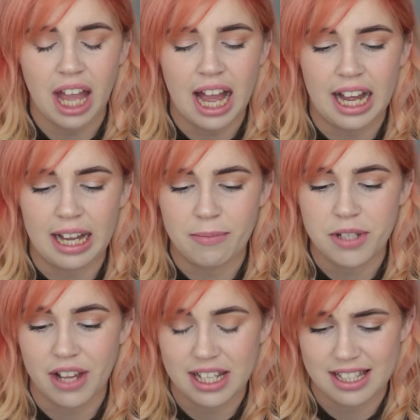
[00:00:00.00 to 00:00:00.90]
So
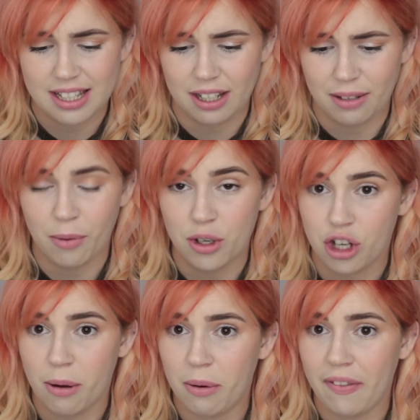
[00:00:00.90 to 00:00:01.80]
that's the most
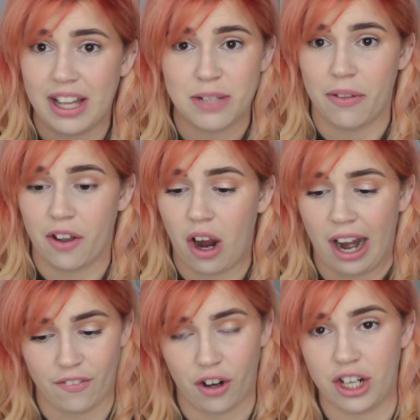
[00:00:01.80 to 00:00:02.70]
common one. That's one that
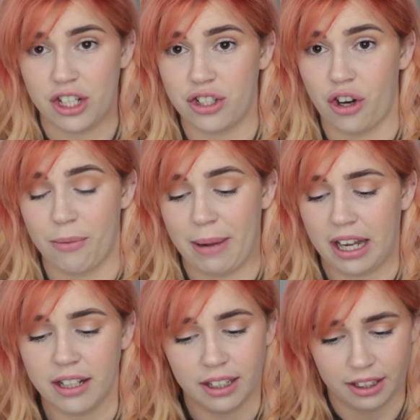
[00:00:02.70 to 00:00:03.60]
I've only just known
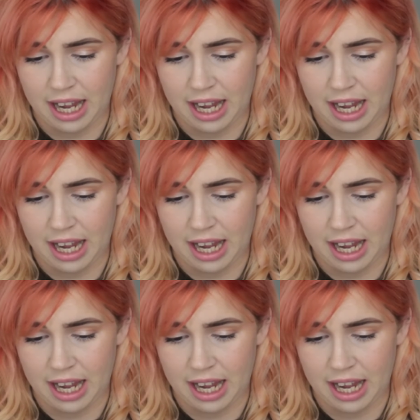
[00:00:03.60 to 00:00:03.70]
about.